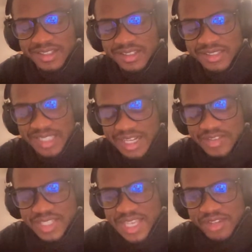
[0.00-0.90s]
Now that was
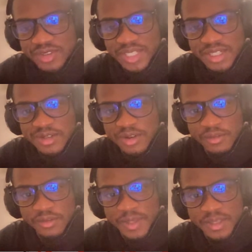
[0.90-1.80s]
a calculated
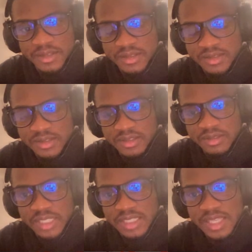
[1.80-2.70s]
overpay. You know,
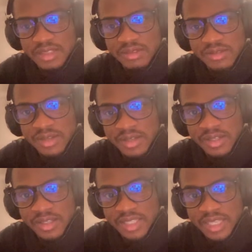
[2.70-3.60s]
they knew,
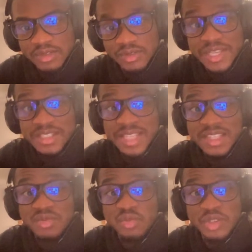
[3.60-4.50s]
and
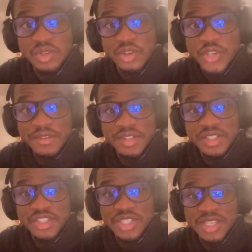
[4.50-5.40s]
that's when you know you have a good
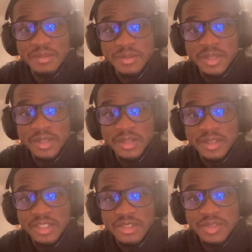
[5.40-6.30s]
GM.
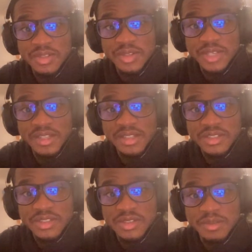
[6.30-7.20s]
That's when you know you got a good GM.